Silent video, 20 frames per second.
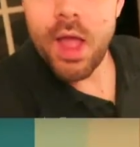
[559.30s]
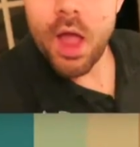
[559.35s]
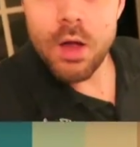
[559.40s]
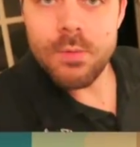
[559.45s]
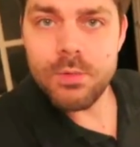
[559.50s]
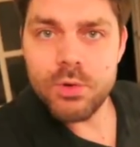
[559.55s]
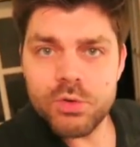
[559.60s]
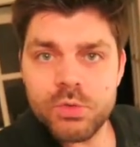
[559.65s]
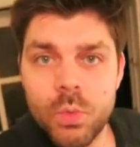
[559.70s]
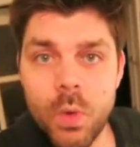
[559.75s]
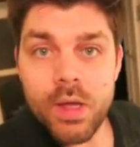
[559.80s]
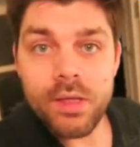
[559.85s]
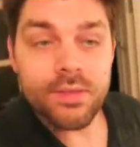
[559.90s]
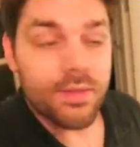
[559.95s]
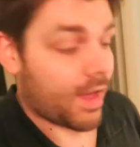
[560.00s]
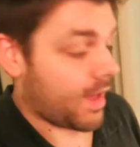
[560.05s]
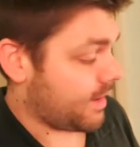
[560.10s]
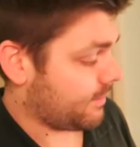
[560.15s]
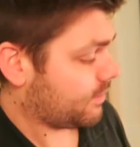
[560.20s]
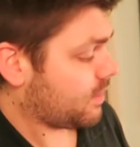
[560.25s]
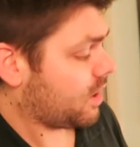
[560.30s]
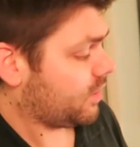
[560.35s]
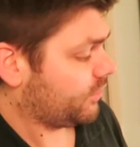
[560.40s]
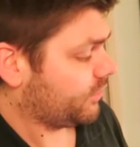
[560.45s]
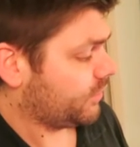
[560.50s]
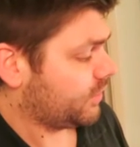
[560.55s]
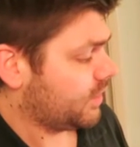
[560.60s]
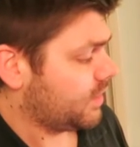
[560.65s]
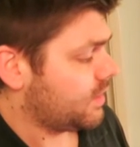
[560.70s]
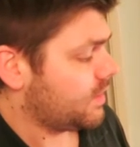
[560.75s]
how much weight I have
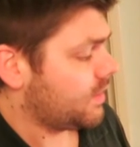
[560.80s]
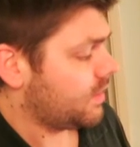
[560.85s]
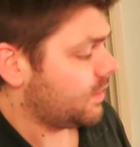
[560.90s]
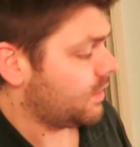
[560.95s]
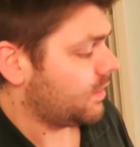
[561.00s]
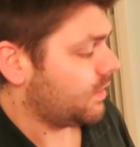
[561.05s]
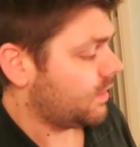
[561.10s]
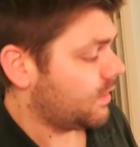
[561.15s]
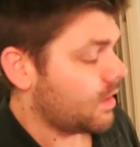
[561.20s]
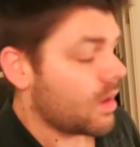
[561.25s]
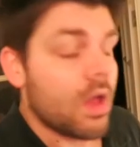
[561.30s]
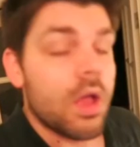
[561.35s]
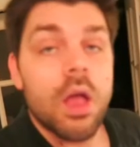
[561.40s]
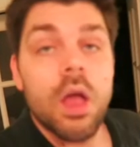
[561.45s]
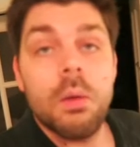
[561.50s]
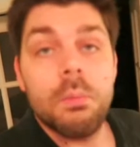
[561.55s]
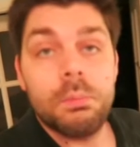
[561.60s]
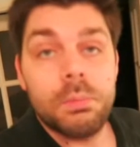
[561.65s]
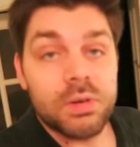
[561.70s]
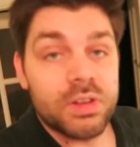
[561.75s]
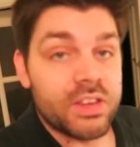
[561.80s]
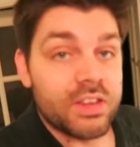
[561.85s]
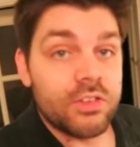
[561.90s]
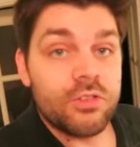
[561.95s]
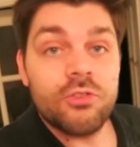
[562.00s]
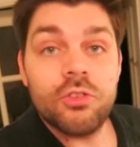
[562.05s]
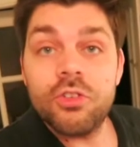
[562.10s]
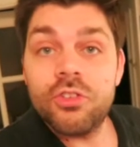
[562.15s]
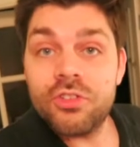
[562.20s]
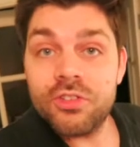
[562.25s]
lost.
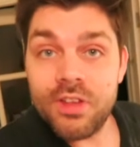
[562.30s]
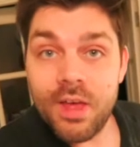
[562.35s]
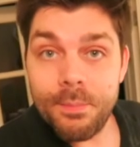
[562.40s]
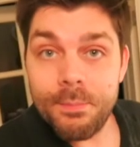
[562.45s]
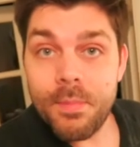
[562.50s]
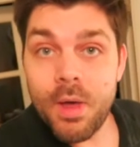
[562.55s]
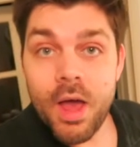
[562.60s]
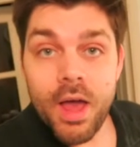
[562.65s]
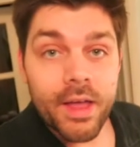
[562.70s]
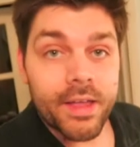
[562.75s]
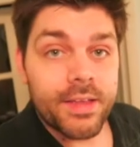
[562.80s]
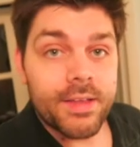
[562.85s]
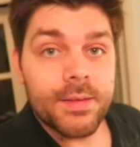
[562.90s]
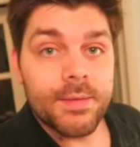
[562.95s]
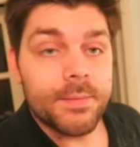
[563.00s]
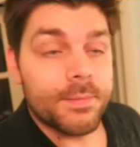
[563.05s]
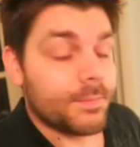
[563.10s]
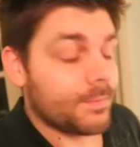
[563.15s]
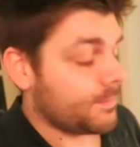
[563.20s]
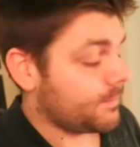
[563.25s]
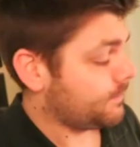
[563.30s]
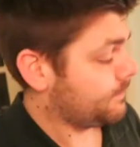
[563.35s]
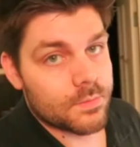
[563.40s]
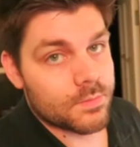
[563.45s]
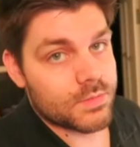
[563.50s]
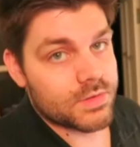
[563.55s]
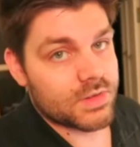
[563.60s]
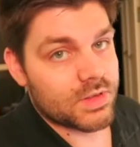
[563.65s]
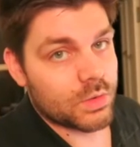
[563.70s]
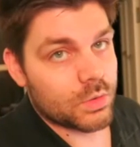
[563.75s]
Please just stand by.
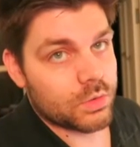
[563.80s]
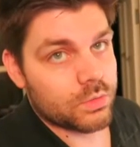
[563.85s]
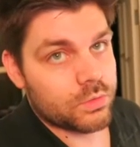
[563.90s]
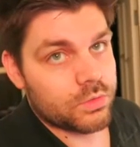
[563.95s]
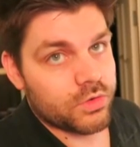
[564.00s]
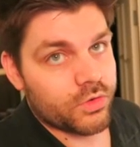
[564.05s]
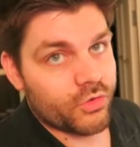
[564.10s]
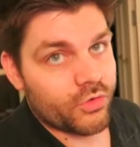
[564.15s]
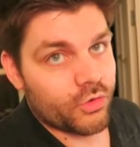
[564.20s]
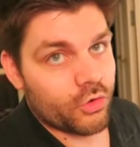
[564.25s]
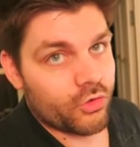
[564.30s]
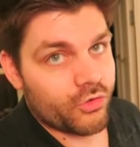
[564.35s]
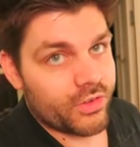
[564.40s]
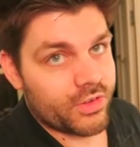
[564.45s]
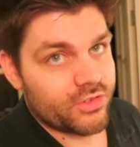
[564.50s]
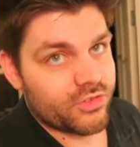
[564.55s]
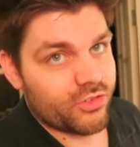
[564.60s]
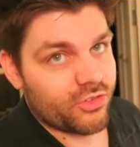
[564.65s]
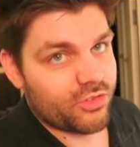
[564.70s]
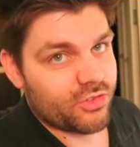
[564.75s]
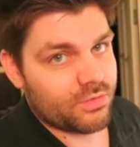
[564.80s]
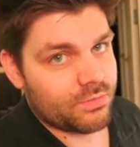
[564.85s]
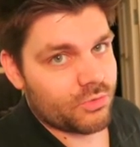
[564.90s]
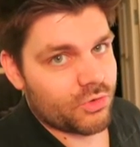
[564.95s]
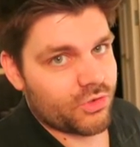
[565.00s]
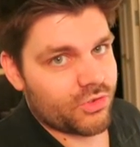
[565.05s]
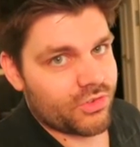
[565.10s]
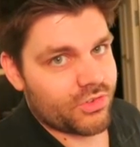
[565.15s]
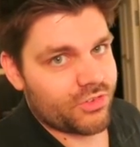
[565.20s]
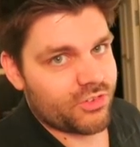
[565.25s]
Still just
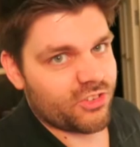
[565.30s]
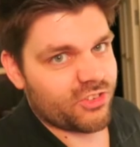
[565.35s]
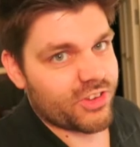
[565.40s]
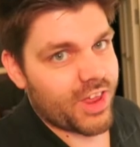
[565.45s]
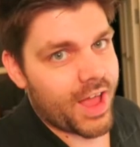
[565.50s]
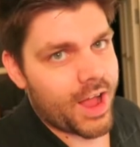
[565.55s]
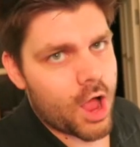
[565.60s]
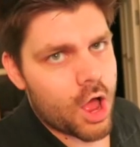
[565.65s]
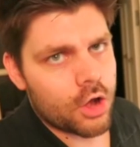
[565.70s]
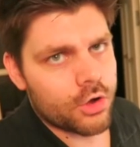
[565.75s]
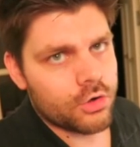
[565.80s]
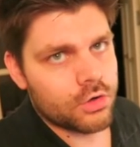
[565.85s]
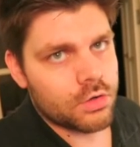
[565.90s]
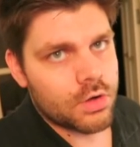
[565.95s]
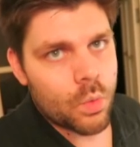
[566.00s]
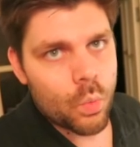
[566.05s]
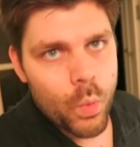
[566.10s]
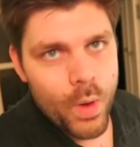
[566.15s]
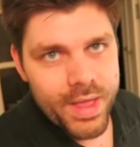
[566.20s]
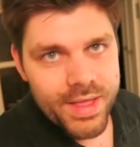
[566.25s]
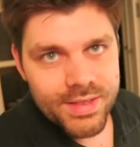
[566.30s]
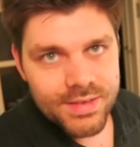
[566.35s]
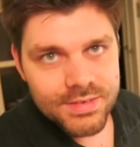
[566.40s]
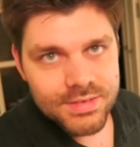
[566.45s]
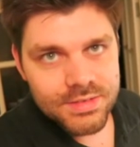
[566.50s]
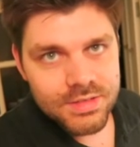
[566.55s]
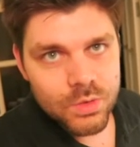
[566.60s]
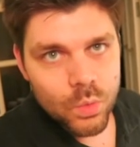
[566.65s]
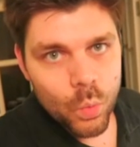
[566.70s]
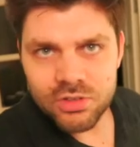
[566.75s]
hang on.
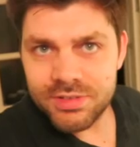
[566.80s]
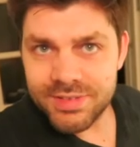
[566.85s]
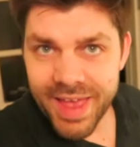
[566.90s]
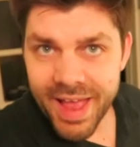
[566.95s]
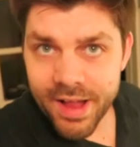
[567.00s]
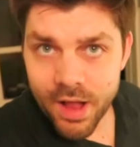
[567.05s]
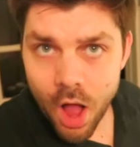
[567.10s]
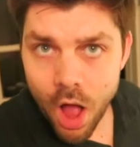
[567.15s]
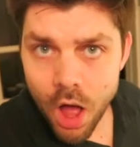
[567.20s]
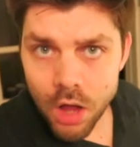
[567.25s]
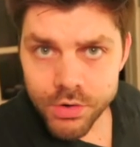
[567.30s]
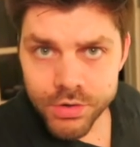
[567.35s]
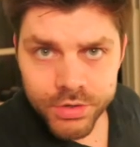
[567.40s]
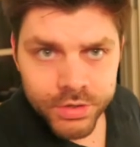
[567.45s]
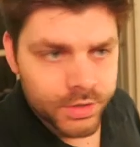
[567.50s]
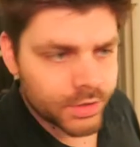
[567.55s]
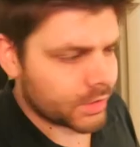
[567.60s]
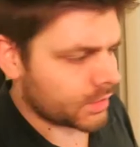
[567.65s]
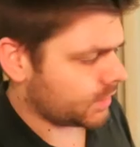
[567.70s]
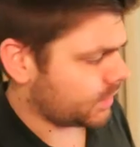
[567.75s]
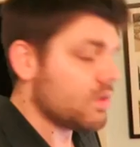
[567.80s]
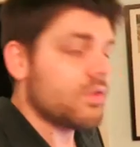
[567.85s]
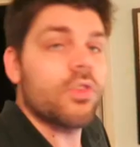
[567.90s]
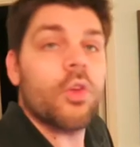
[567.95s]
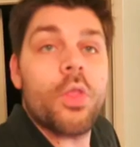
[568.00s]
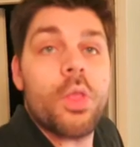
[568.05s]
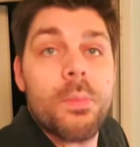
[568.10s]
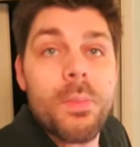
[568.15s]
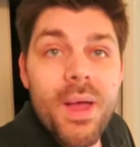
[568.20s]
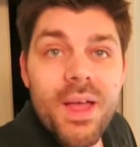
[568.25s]
Just hang on. So
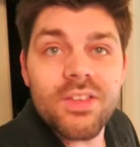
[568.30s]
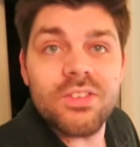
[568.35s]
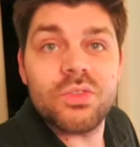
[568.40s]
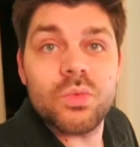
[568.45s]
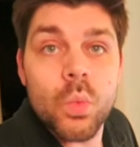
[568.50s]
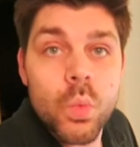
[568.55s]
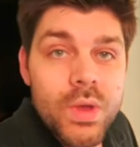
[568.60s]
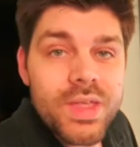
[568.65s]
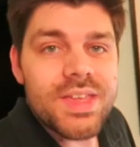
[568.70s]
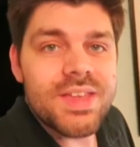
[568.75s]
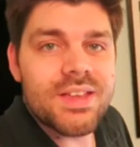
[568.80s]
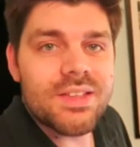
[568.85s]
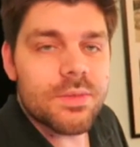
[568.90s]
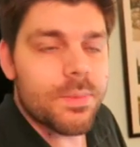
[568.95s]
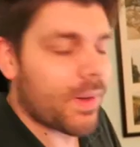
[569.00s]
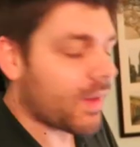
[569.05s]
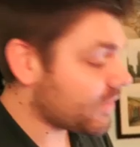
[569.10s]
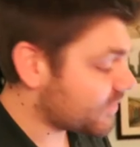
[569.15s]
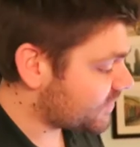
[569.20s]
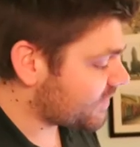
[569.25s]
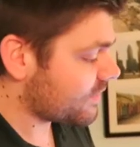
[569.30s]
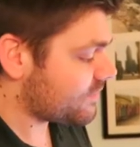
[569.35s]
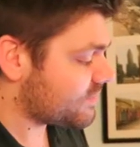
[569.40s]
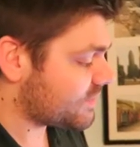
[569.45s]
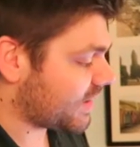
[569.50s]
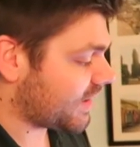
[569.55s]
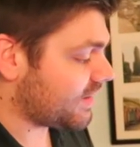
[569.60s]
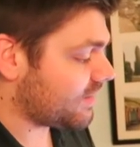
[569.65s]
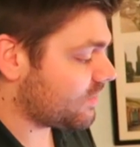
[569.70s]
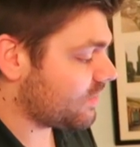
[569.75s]
in the past week, the past 7
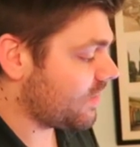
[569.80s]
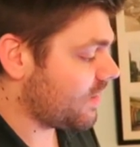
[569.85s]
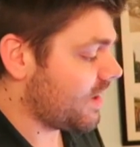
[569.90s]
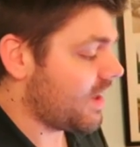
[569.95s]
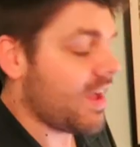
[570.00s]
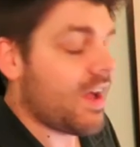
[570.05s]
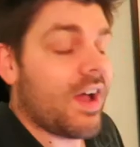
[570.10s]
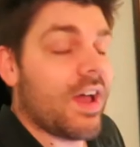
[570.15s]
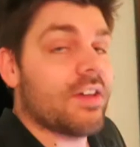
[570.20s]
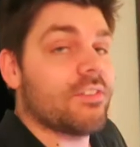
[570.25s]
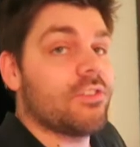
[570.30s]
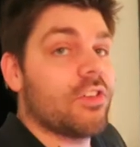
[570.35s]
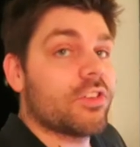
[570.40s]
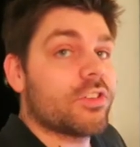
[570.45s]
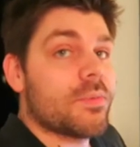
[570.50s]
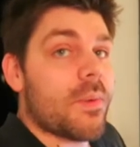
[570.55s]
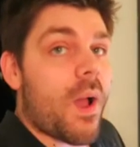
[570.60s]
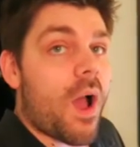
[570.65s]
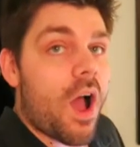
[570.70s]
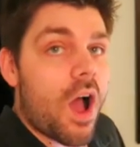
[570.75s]
days, I have lost about